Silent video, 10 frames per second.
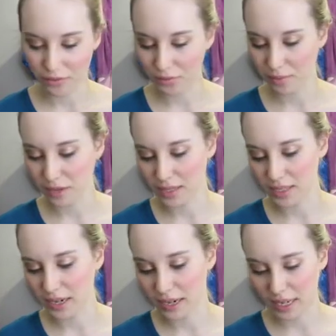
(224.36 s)
from Real
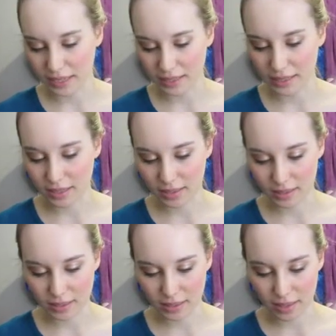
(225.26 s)
Techniques, and this
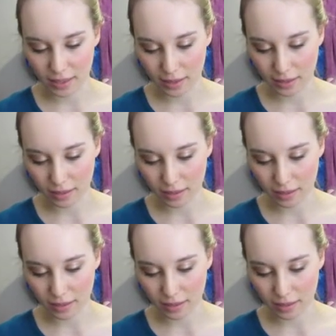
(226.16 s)
is the